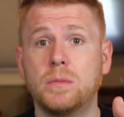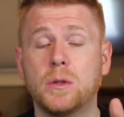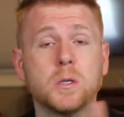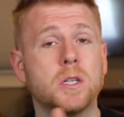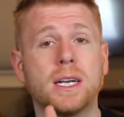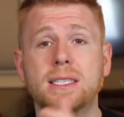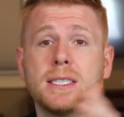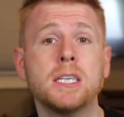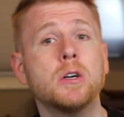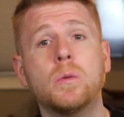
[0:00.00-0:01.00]
There's not a
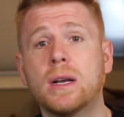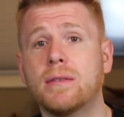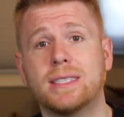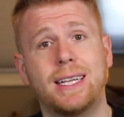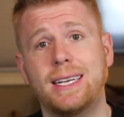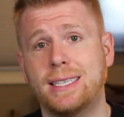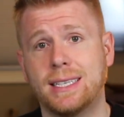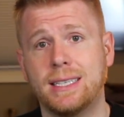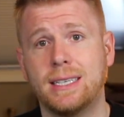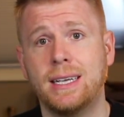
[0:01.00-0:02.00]
single one of us that
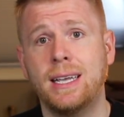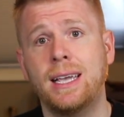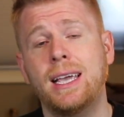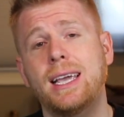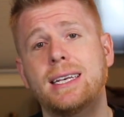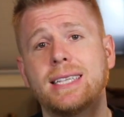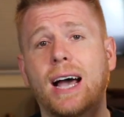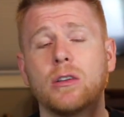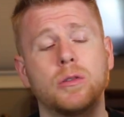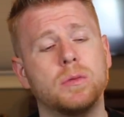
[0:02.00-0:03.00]
isn't. It is
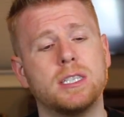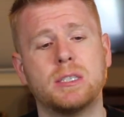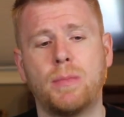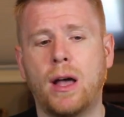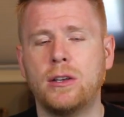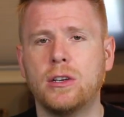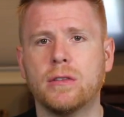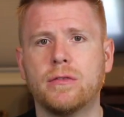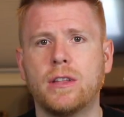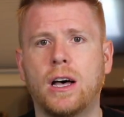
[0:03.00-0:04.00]
how you respond to
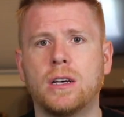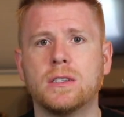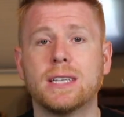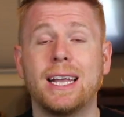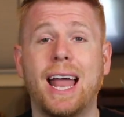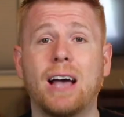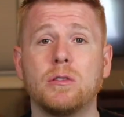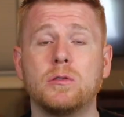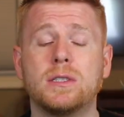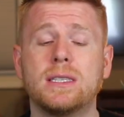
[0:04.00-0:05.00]
your flaws and how
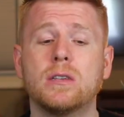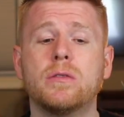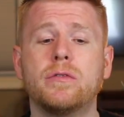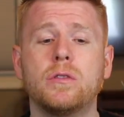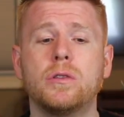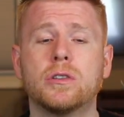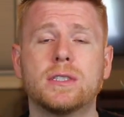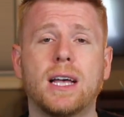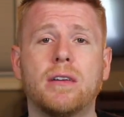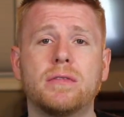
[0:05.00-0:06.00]
you still view
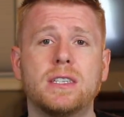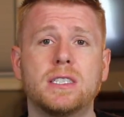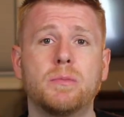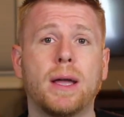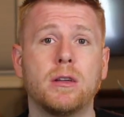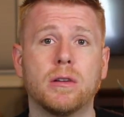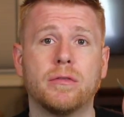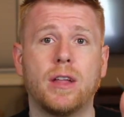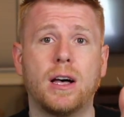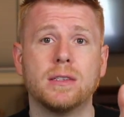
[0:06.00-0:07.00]
yourself despite your
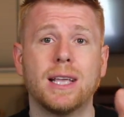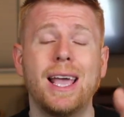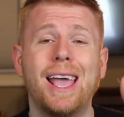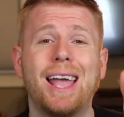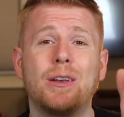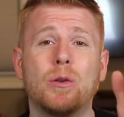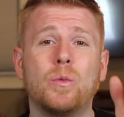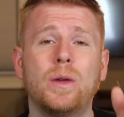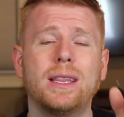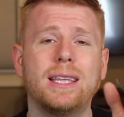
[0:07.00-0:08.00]
flaws, and to
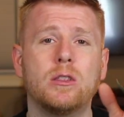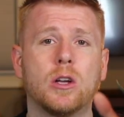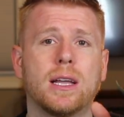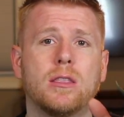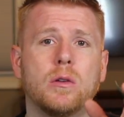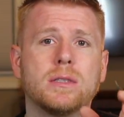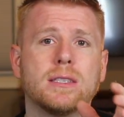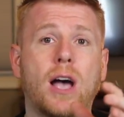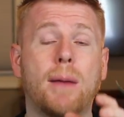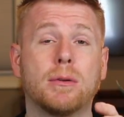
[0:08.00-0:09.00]
really look at those
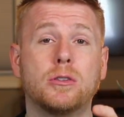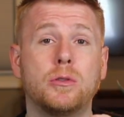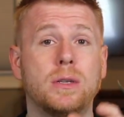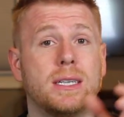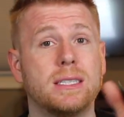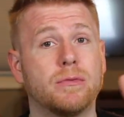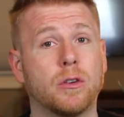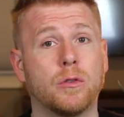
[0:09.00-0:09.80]
as opportunities for